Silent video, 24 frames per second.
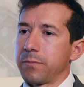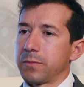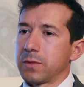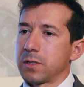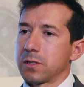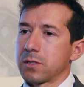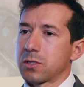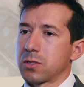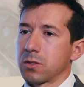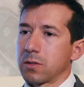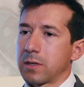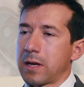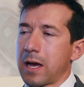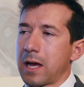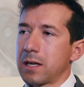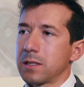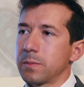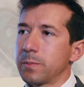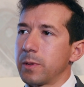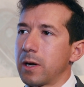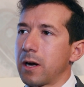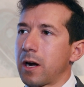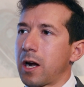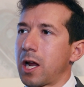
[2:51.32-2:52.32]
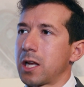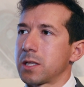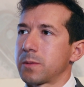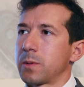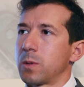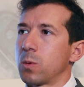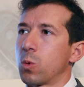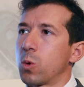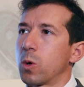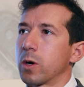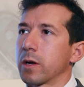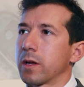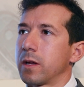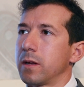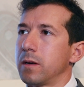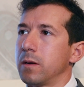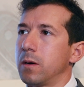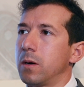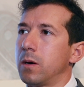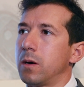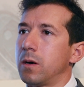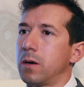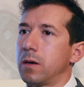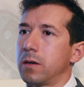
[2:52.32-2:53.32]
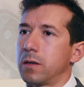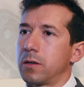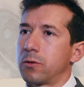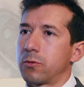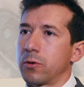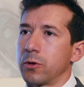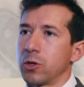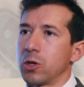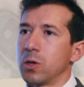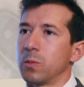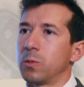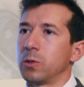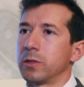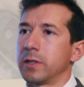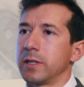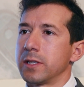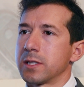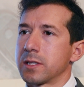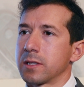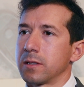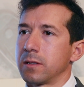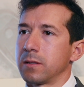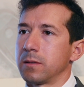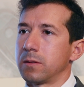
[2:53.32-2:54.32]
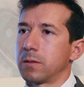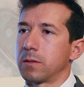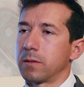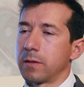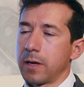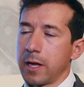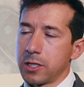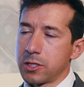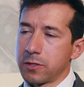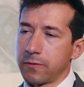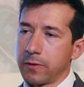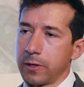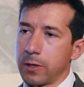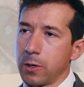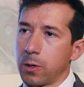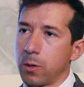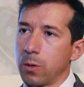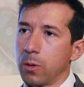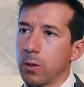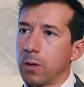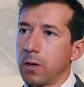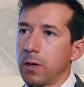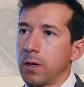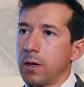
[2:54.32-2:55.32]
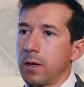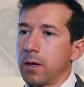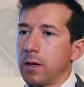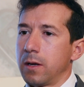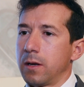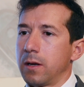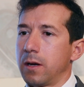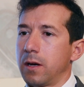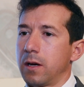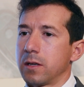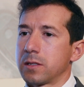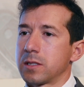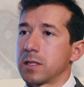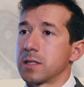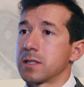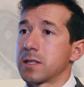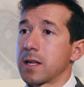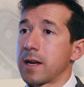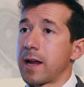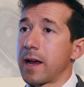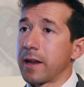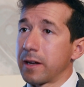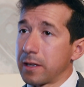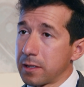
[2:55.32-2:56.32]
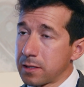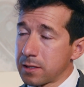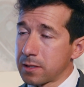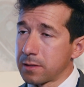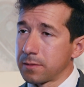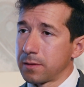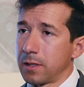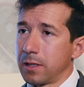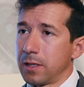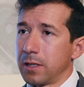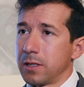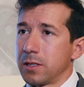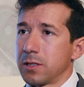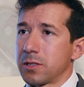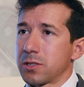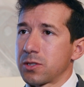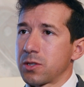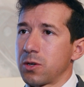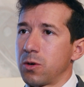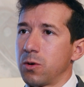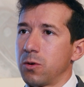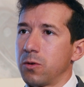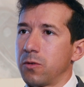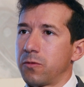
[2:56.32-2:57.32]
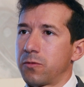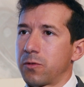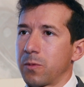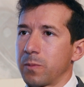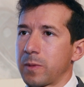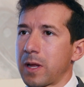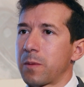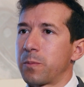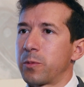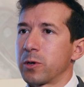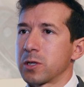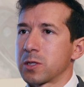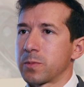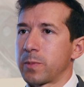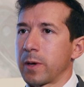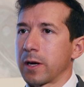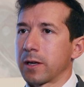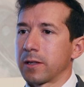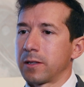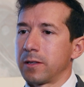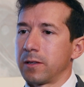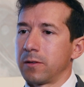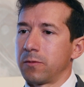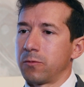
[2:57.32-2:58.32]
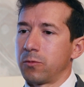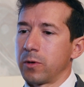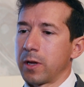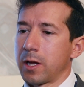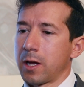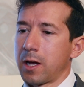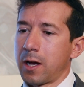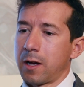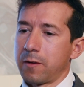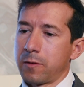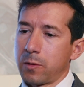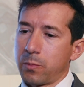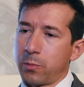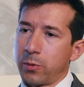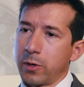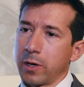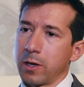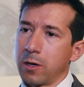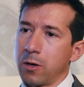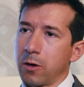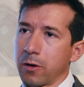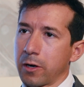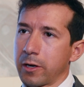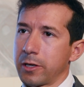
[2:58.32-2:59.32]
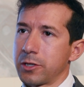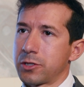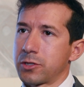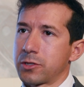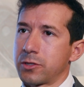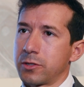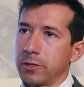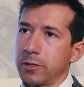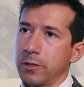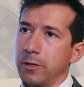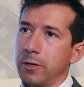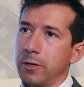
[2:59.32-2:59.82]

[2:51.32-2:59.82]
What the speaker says: So Caterpillar has been working on renewable diesel or HVO since the 90s. So from that perspective, we have a pretty long history